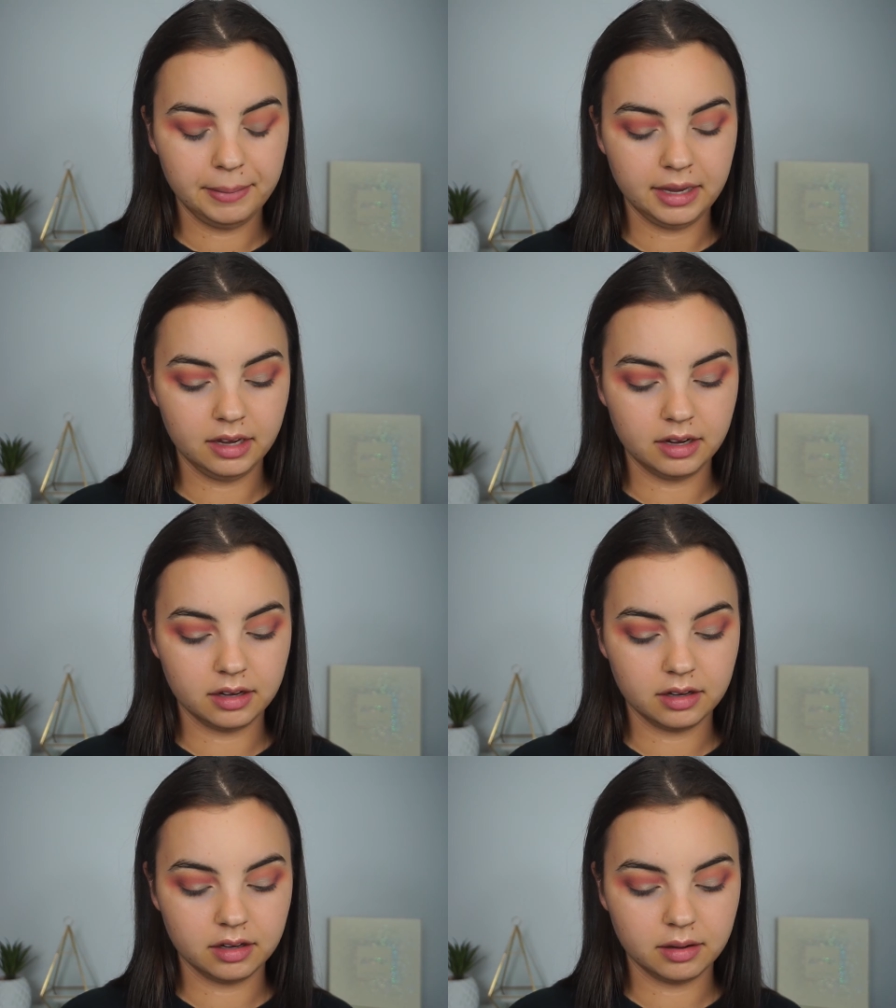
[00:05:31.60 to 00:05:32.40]

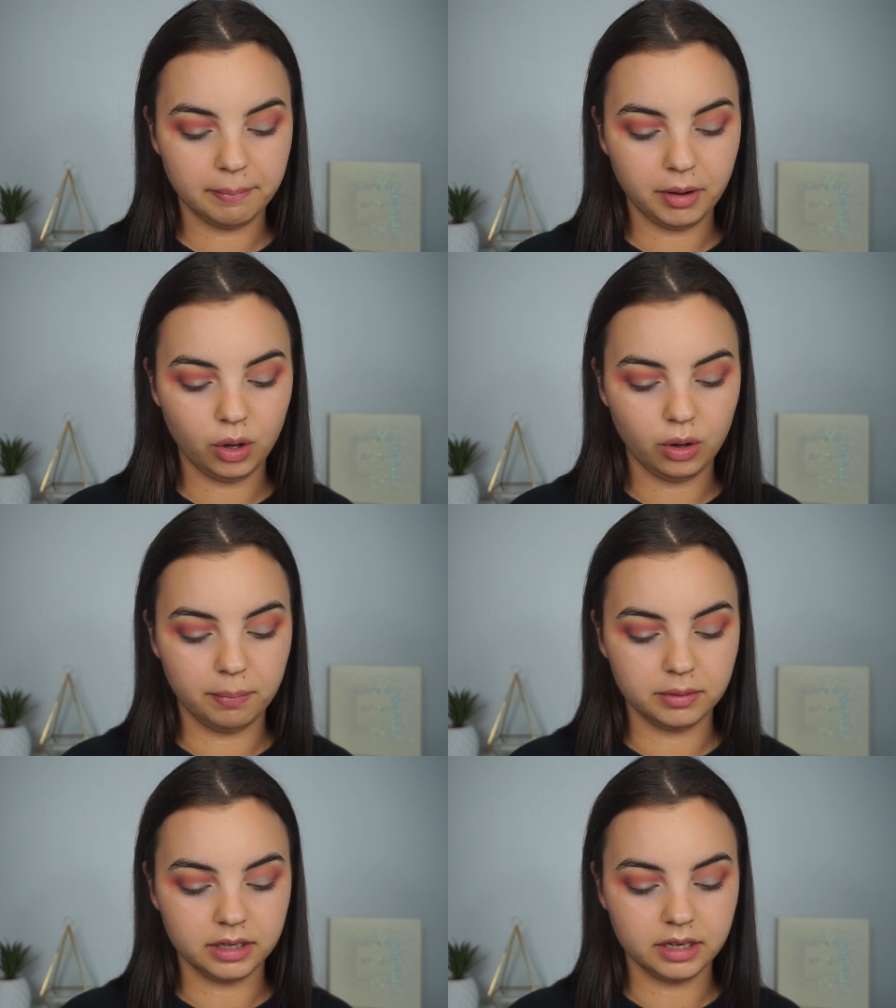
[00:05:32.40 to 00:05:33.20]
pink,
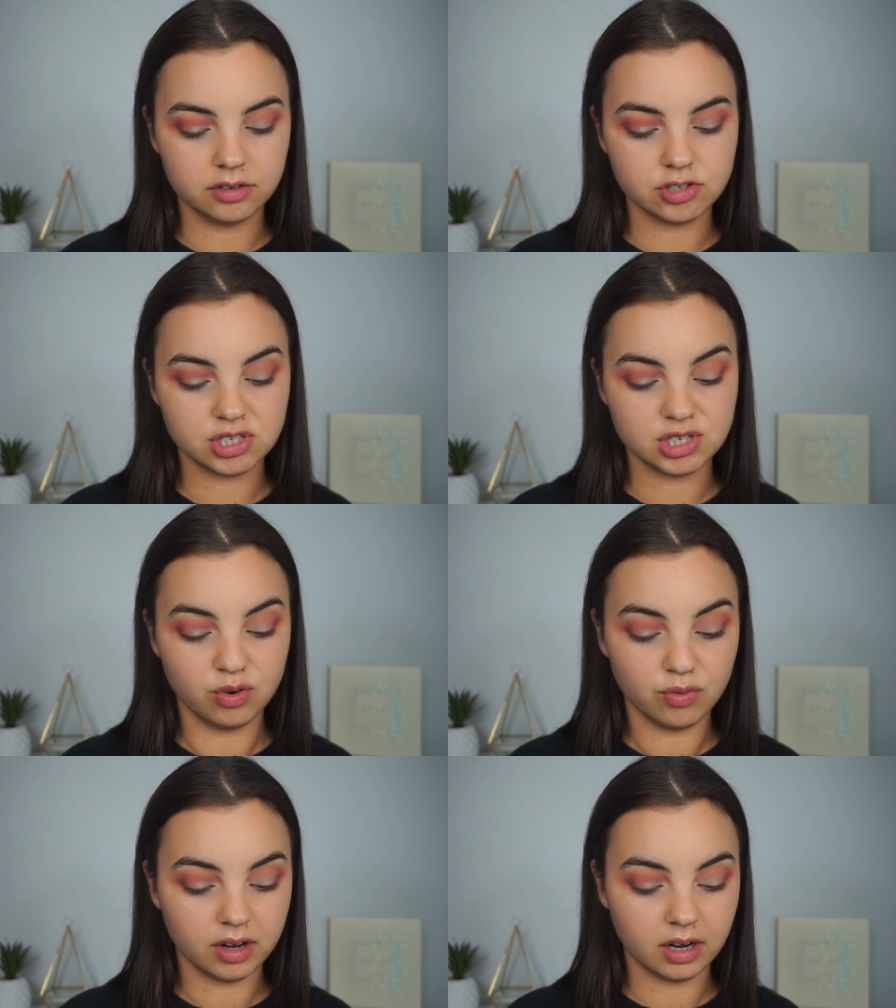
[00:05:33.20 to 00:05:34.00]
purpley,
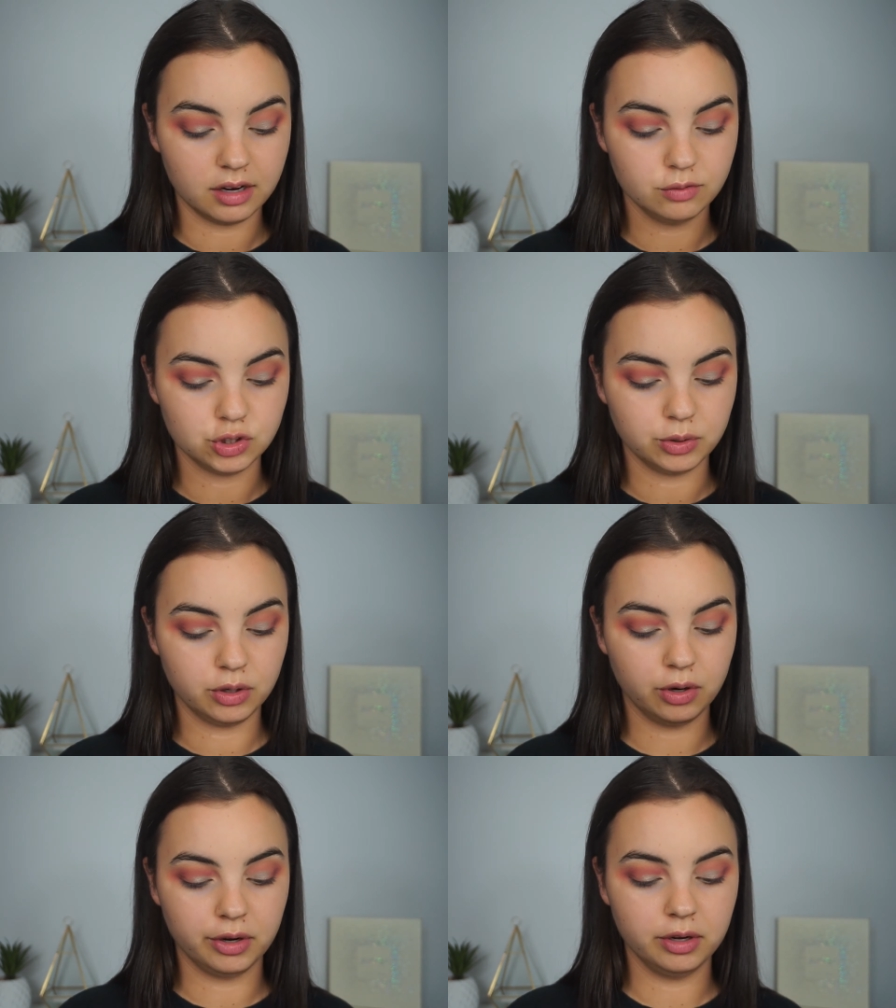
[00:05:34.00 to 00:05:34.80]
silver kind of
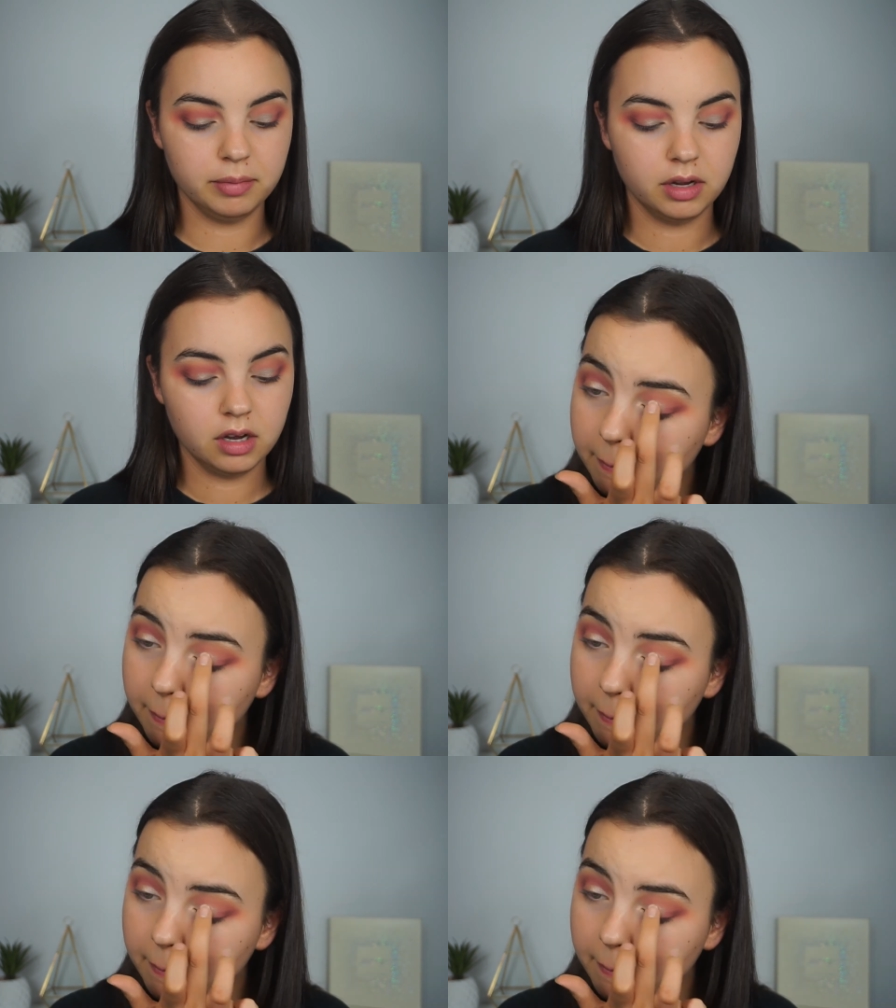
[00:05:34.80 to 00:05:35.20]
duochrome.